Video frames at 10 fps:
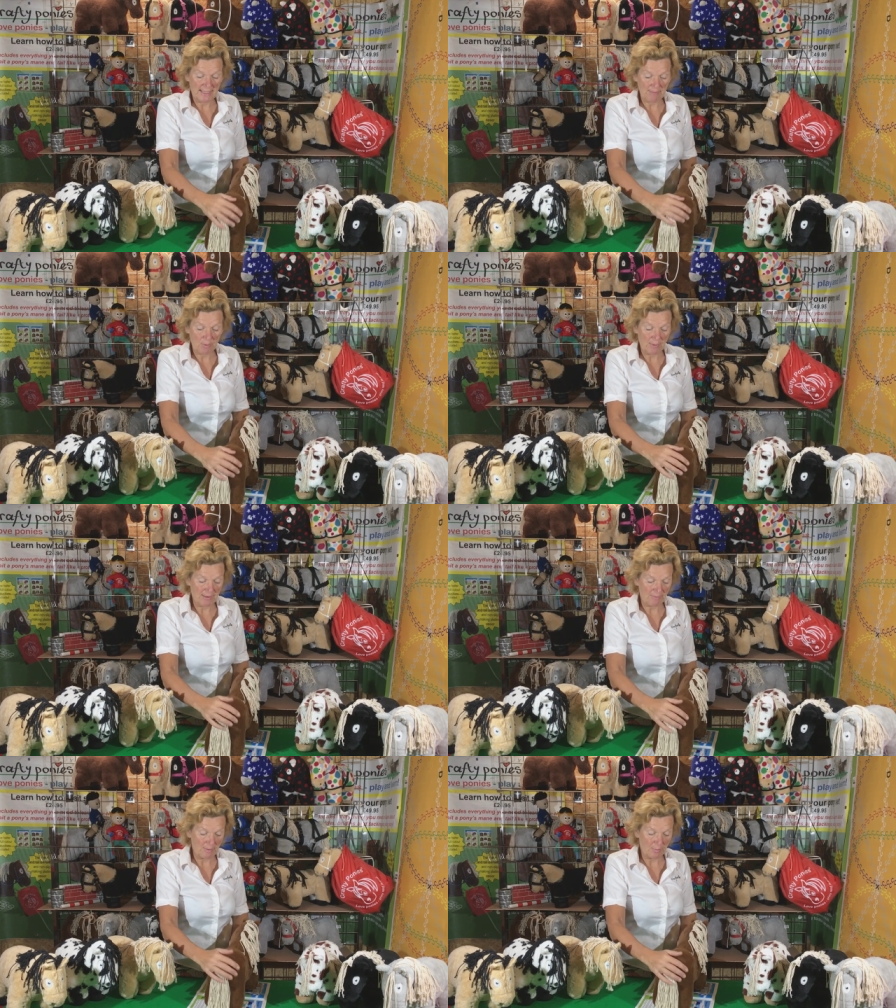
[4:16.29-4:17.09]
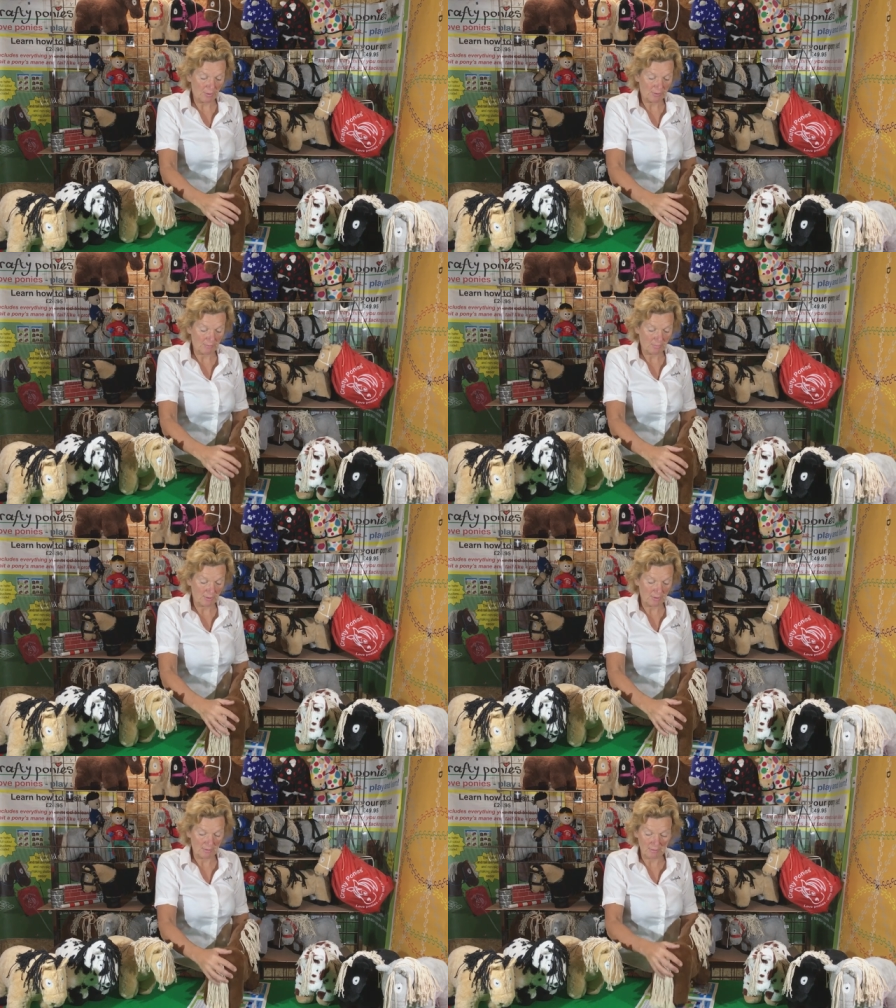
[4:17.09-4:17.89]
keep away from the
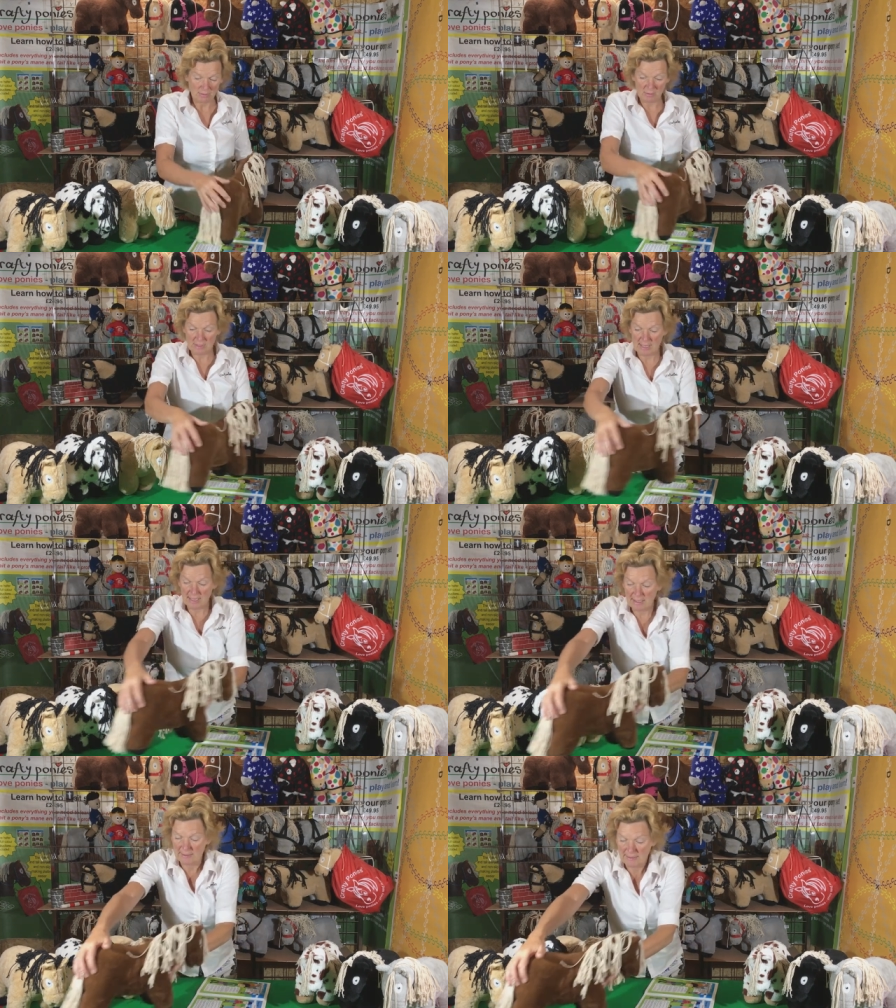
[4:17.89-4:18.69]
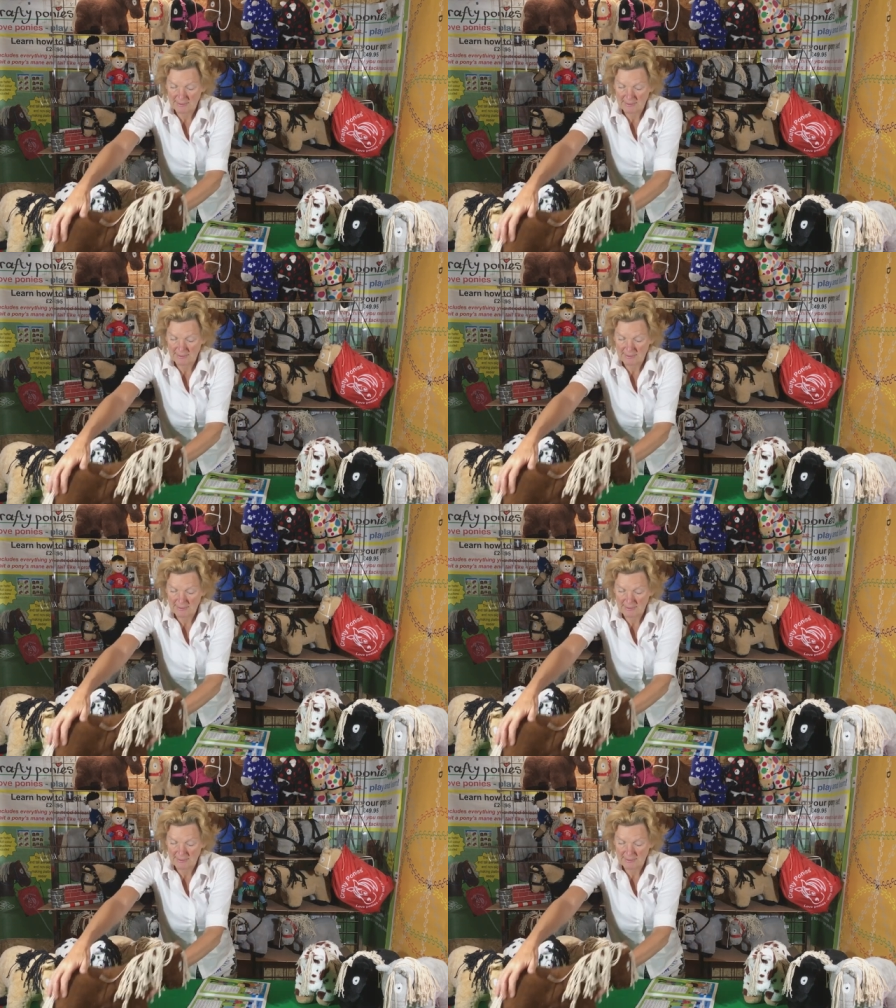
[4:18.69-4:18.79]
bottoms. Okay?